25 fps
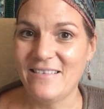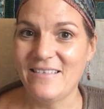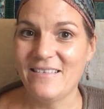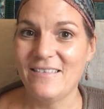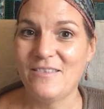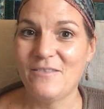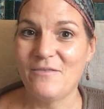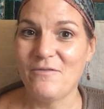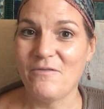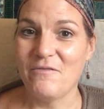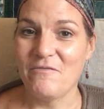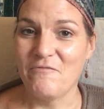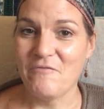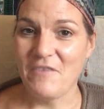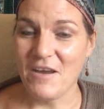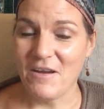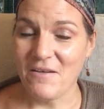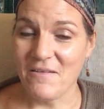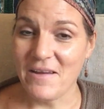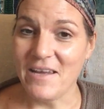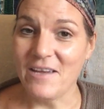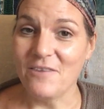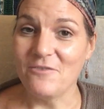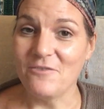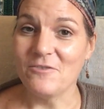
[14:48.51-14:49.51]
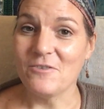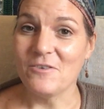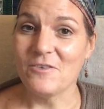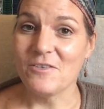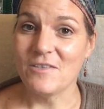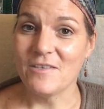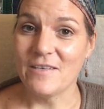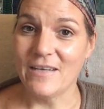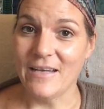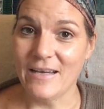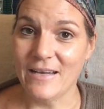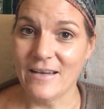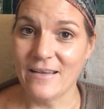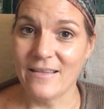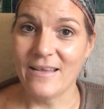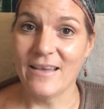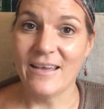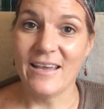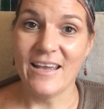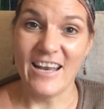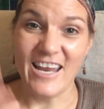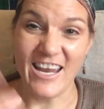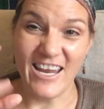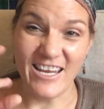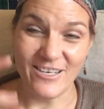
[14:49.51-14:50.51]
It's very interesting. They
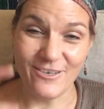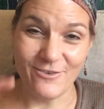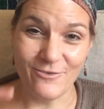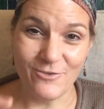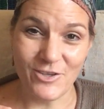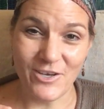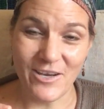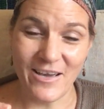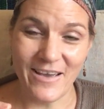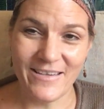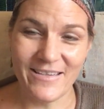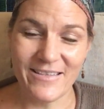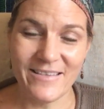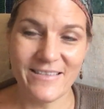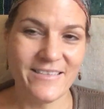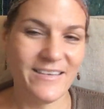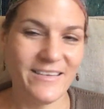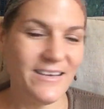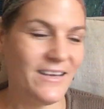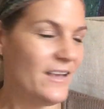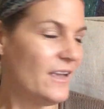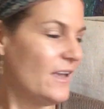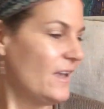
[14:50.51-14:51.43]
get energized.